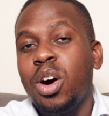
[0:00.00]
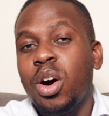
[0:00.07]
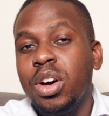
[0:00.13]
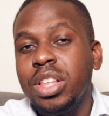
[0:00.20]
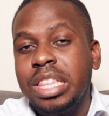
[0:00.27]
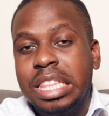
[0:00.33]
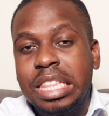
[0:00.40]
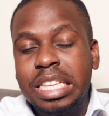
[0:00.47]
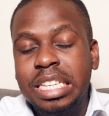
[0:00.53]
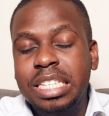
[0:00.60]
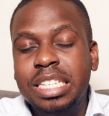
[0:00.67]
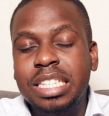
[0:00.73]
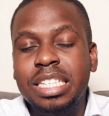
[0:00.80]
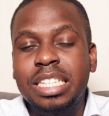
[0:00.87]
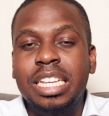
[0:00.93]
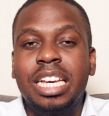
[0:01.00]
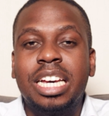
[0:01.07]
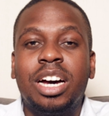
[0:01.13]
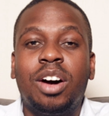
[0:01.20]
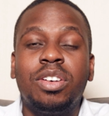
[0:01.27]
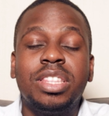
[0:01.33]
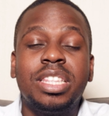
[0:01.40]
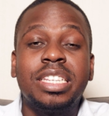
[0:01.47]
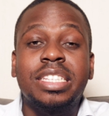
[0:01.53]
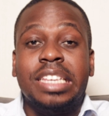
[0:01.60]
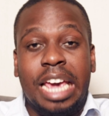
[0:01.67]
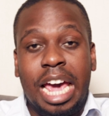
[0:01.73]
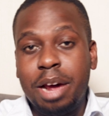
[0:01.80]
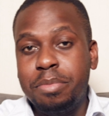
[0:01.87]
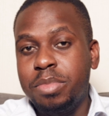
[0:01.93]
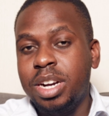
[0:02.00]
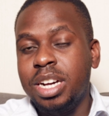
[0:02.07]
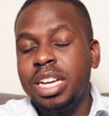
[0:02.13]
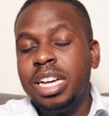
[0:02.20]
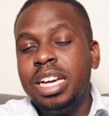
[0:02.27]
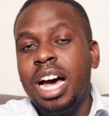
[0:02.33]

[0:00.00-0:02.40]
on this uh, on this camera,